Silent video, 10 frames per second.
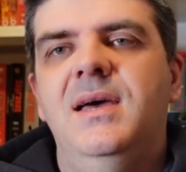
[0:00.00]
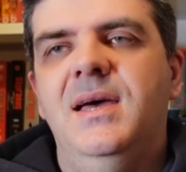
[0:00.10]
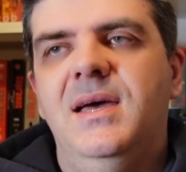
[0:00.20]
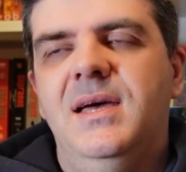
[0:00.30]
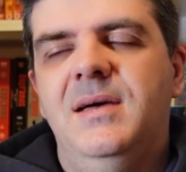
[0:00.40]

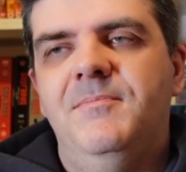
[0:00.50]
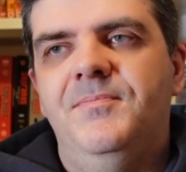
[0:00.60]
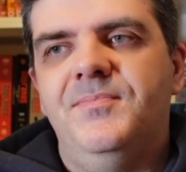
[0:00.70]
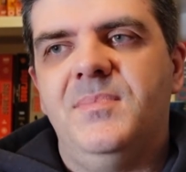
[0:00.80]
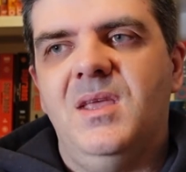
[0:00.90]

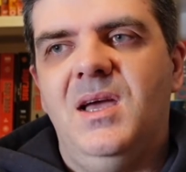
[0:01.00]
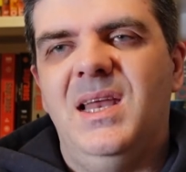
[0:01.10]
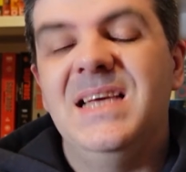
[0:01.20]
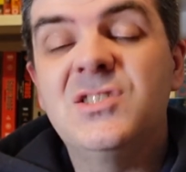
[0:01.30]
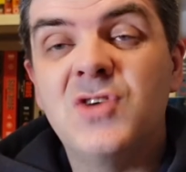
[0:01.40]
um,
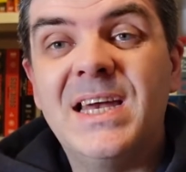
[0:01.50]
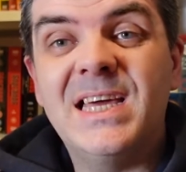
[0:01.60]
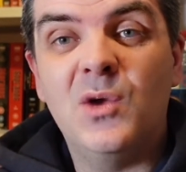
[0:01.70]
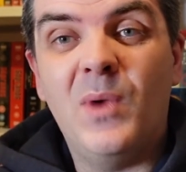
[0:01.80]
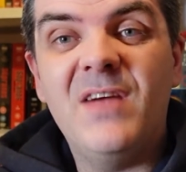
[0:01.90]
and he's trying to
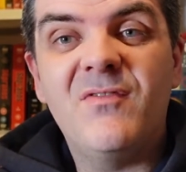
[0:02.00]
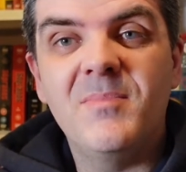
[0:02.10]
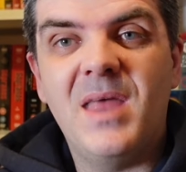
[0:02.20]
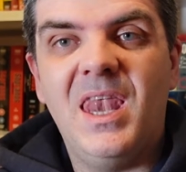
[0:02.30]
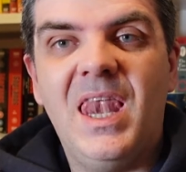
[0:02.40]
get away
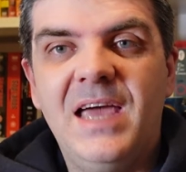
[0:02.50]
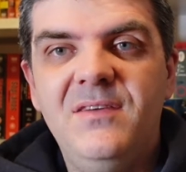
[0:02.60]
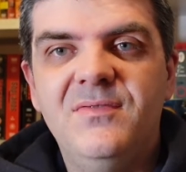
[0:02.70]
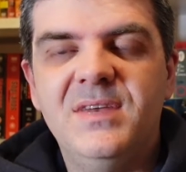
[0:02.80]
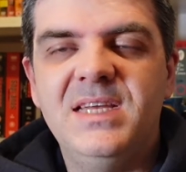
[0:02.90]
from that
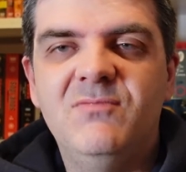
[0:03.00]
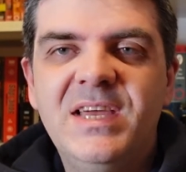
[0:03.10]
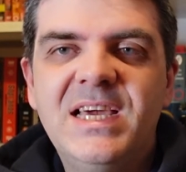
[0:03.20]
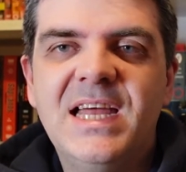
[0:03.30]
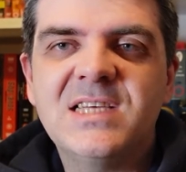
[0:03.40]
life and he
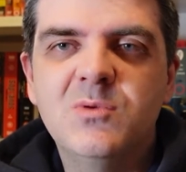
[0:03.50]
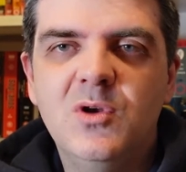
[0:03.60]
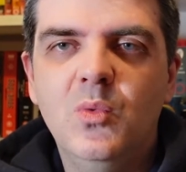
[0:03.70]
reconnects with an